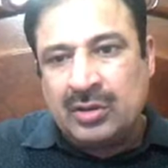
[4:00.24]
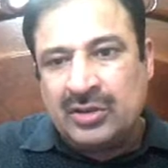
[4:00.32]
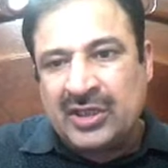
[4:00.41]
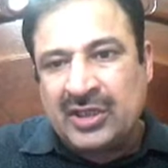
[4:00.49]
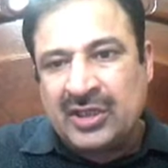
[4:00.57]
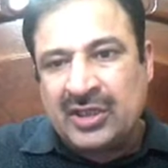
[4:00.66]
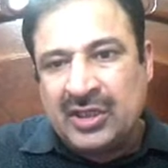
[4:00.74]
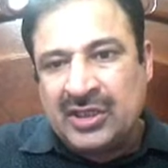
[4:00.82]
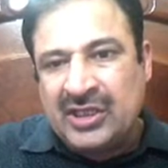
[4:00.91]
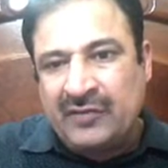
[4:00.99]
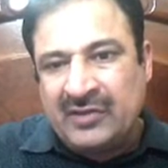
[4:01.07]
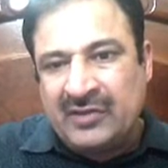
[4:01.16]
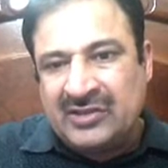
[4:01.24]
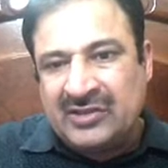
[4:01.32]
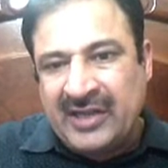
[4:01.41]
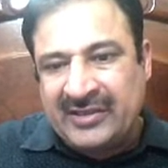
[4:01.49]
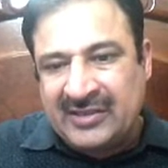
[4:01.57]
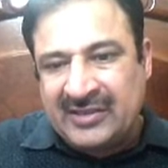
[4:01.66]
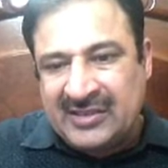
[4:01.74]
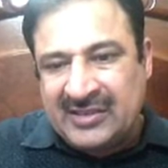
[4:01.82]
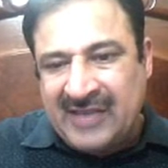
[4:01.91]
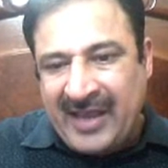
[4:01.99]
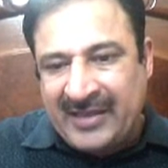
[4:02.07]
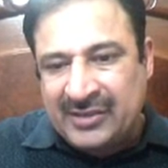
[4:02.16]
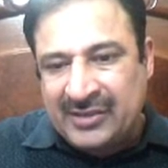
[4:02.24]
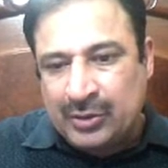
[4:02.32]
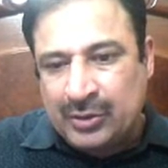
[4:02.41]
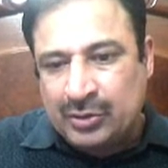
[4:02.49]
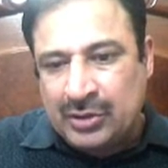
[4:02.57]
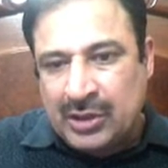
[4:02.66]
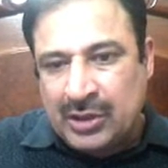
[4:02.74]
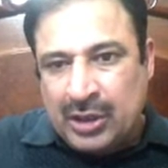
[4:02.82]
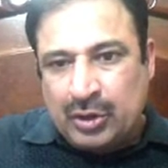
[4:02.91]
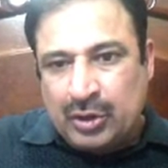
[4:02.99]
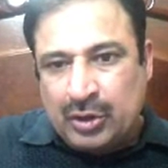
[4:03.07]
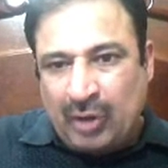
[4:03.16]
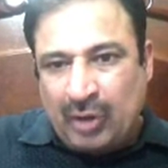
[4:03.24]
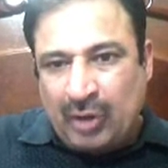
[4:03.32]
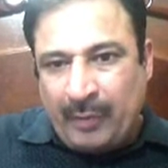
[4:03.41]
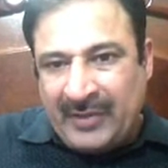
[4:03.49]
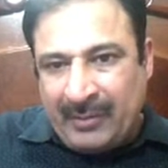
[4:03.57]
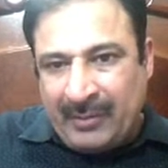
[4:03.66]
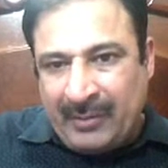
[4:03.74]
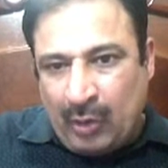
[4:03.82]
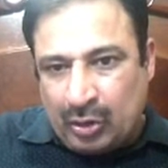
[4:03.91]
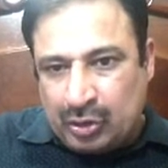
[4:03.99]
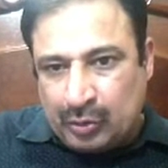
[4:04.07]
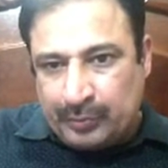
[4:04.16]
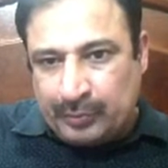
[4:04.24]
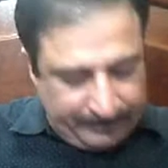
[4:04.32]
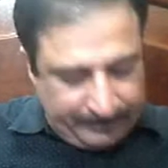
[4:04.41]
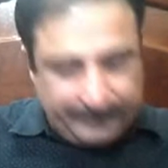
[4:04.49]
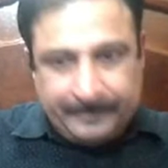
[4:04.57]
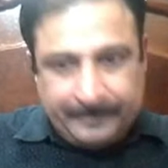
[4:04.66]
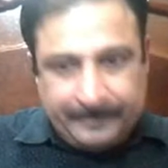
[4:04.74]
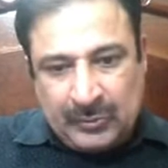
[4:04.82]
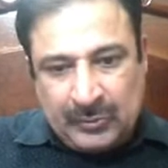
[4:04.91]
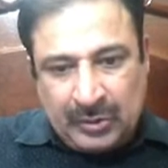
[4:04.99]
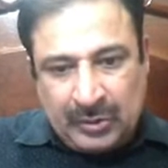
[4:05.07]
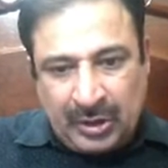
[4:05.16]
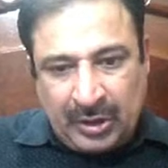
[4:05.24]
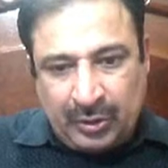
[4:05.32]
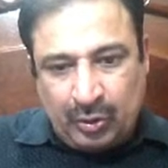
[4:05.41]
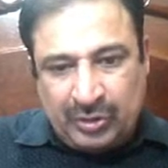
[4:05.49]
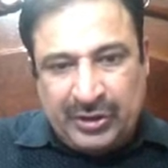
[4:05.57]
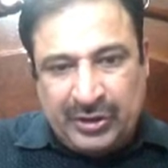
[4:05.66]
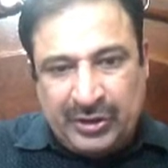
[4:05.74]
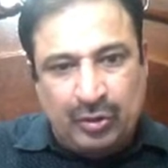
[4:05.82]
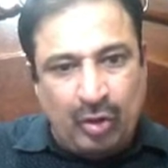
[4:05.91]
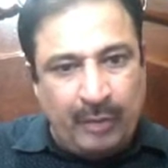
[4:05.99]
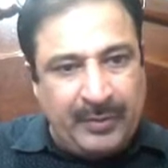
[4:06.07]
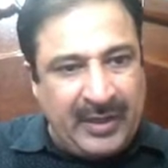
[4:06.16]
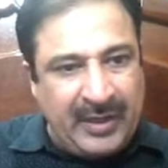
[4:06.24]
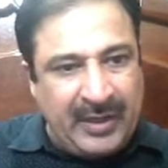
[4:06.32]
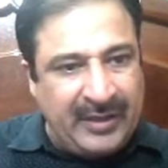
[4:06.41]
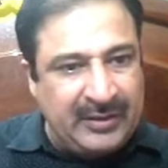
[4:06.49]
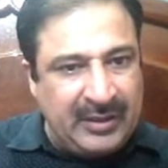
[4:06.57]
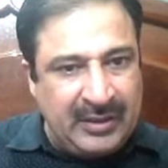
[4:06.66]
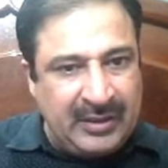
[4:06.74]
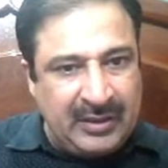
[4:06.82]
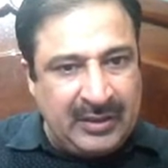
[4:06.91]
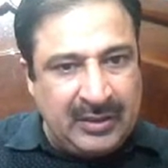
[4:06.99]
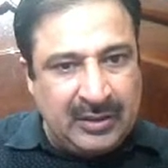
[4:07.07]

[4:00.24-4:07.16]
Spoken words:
the keywords that this guy has used. You can copy them also. Control C to copy and the